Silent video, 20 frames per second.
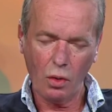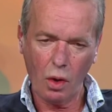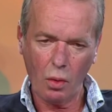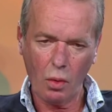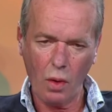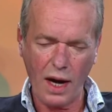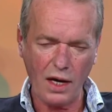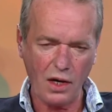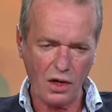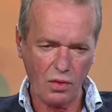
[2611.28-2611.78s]

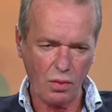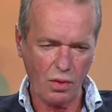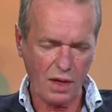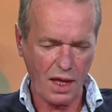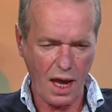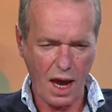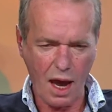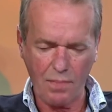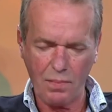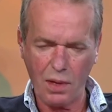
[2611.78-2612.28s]
await
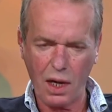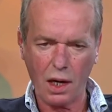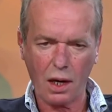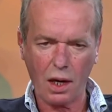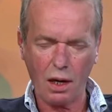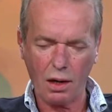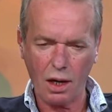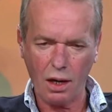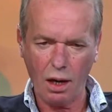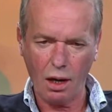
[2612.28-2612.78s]
with
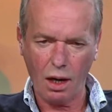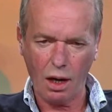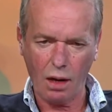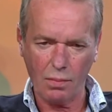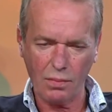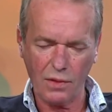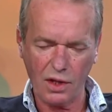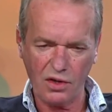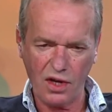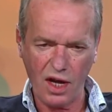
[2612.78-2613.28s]
epic
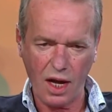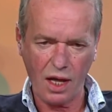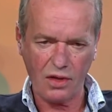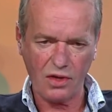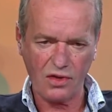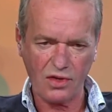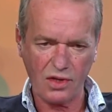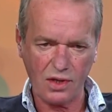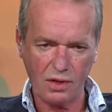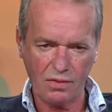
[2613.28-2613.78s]
calm the
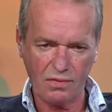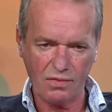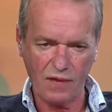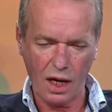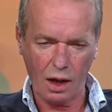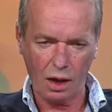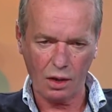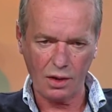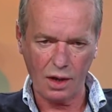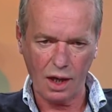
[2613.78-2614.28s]
deaths of
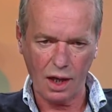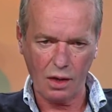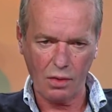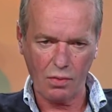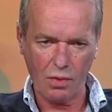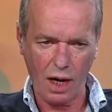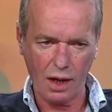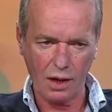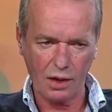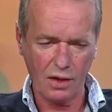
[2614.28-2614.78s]
elderly
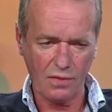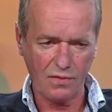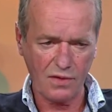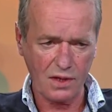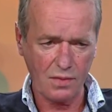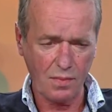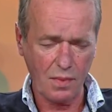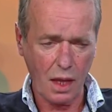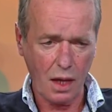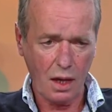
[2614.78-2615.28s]

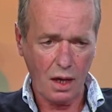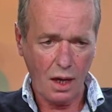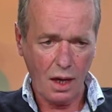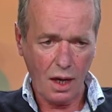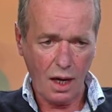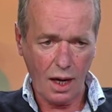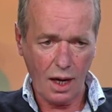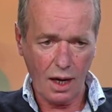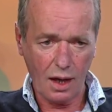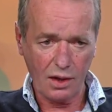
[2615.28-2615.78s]
relatives.
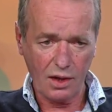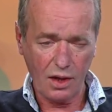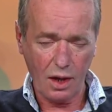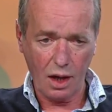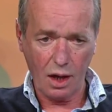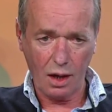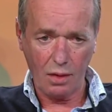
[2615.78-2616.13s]
And